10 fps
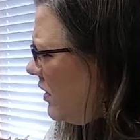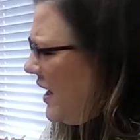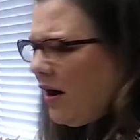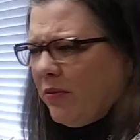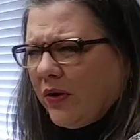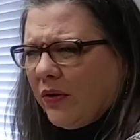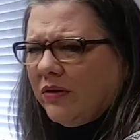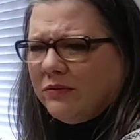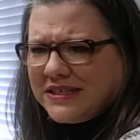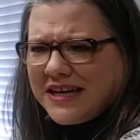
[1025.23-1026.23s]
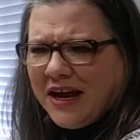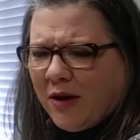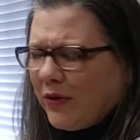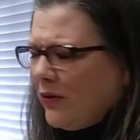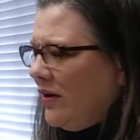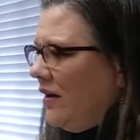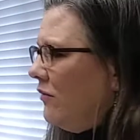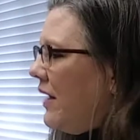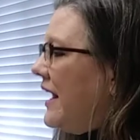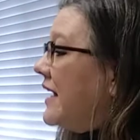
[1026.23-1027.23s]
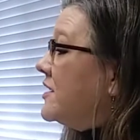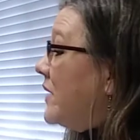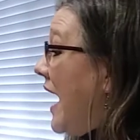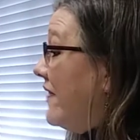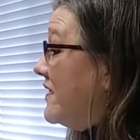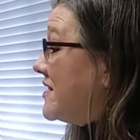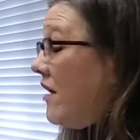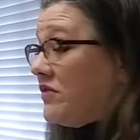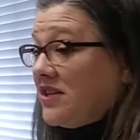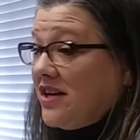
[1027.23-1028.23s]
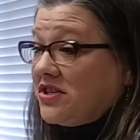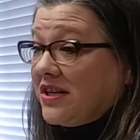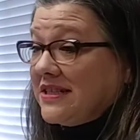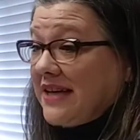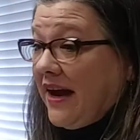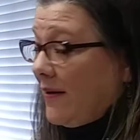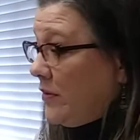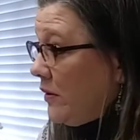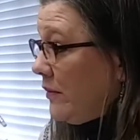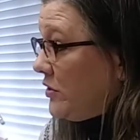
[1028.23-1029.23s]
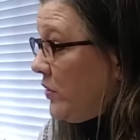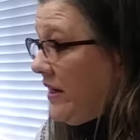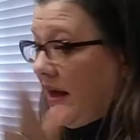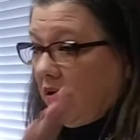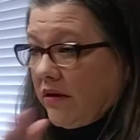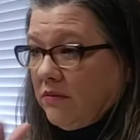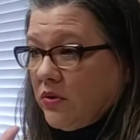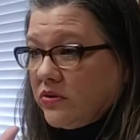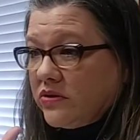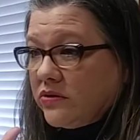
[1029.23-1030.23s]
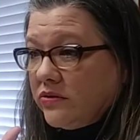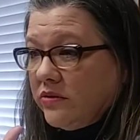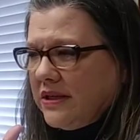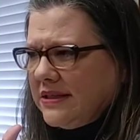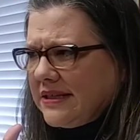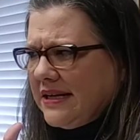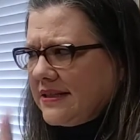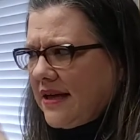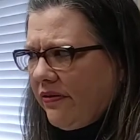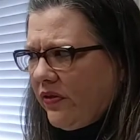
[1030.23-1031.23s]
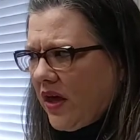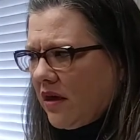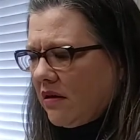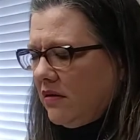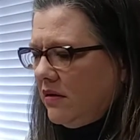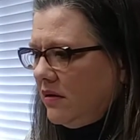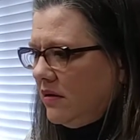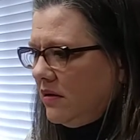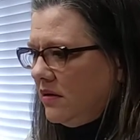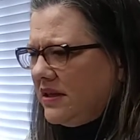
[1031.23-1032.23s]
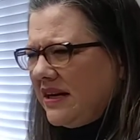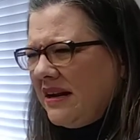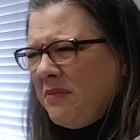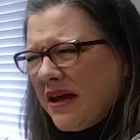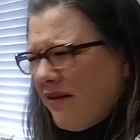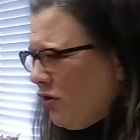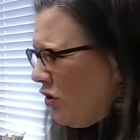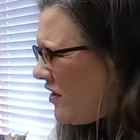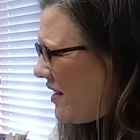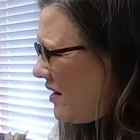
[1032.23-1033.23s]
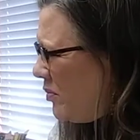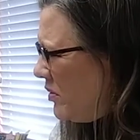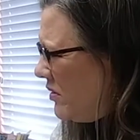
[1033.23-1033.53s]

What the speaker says: Caribou. It was a caribou. Right, because we had this conversation because caribou are between elk and moose in size, I think. Did anybody ever look that up?